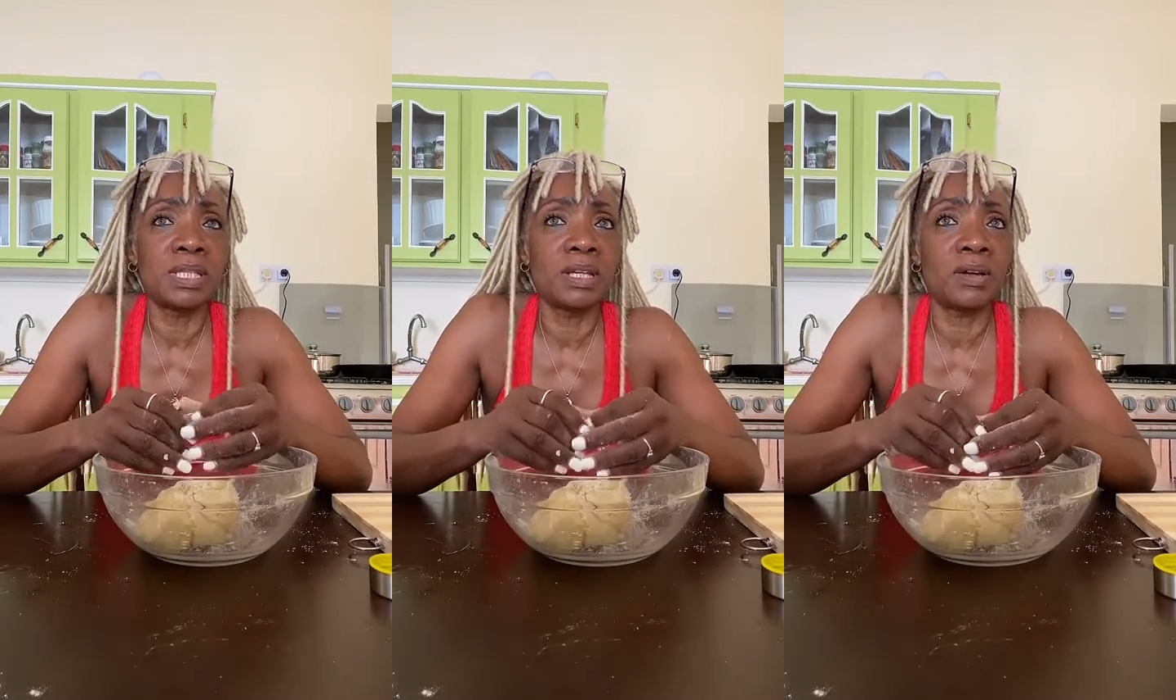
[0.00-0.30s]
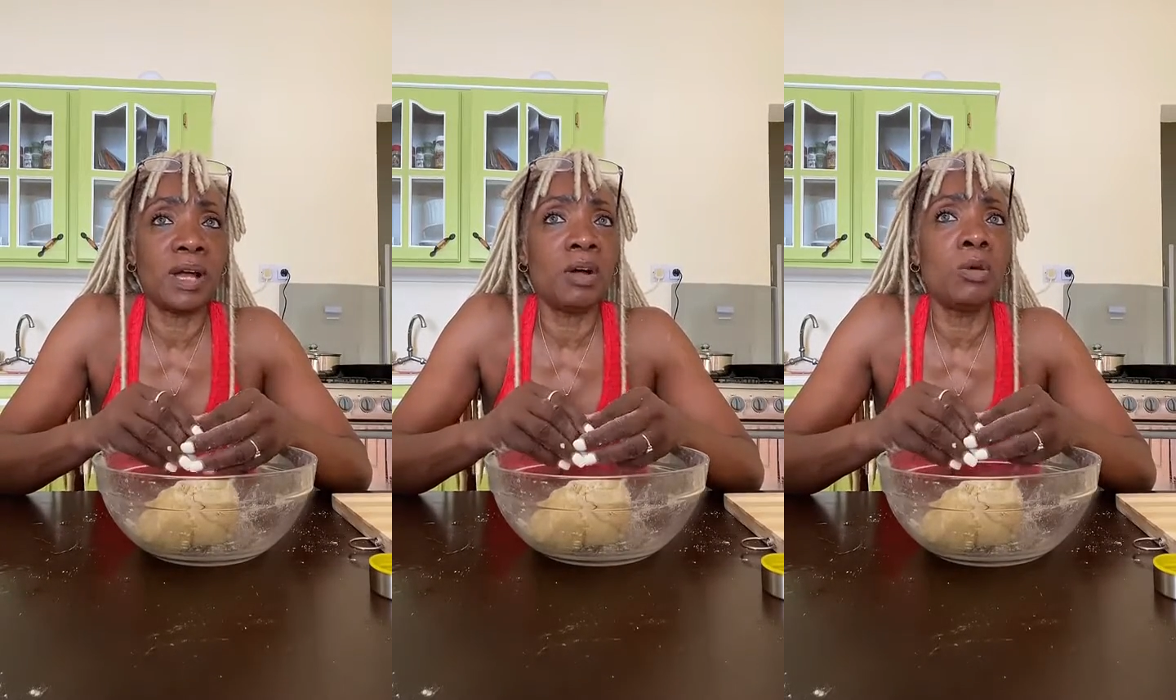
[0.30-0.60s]
and
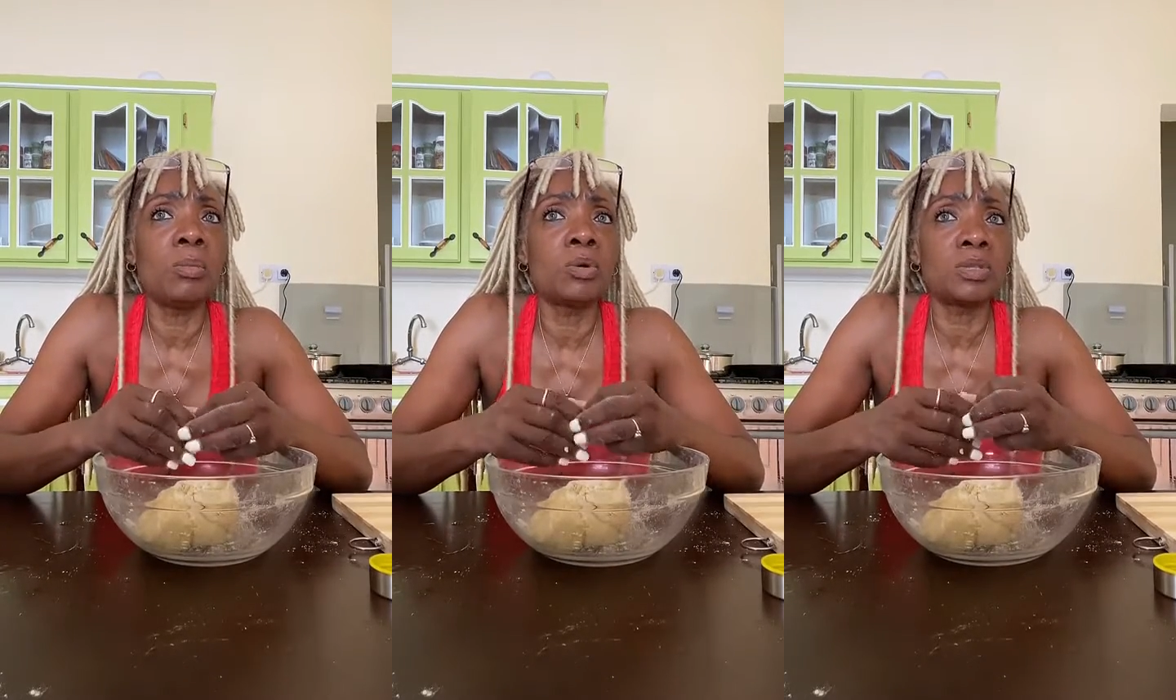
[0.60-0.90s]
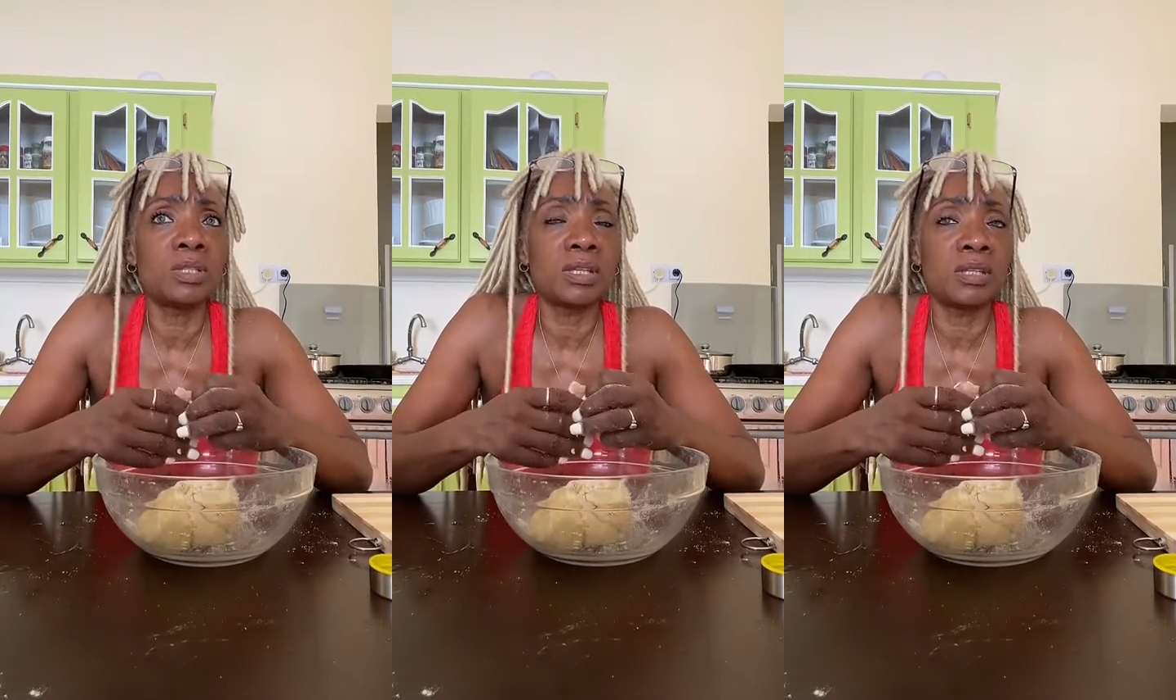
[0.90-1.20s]
I have to call
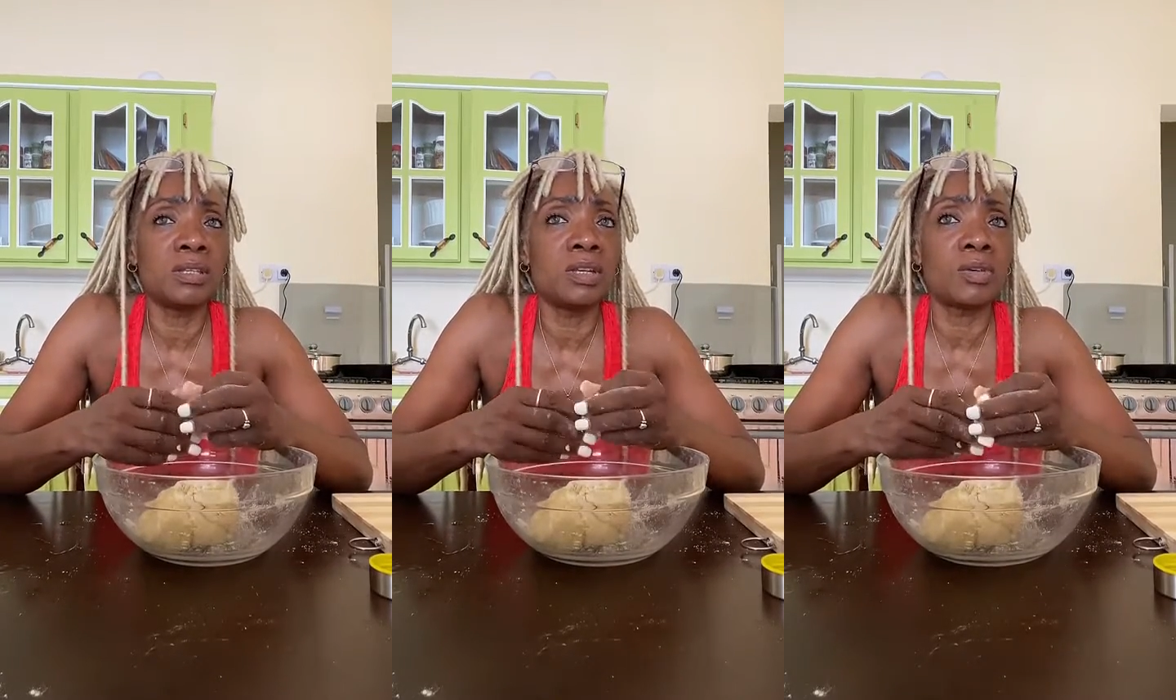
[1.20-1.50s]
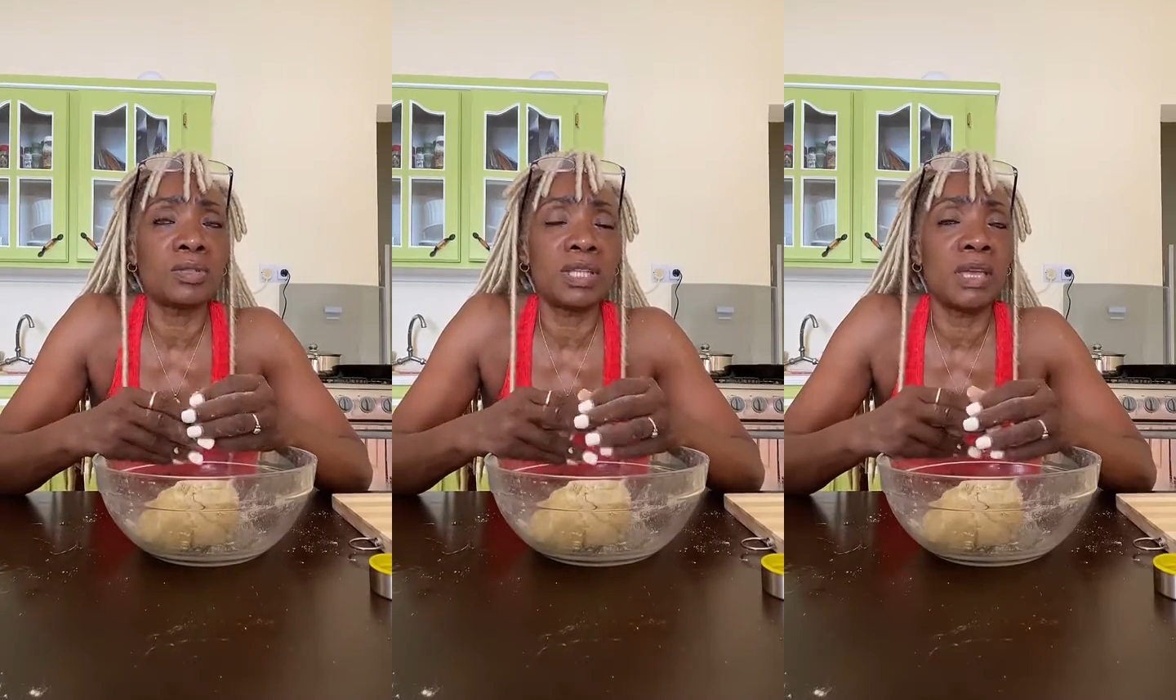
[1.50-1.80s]
them dumb.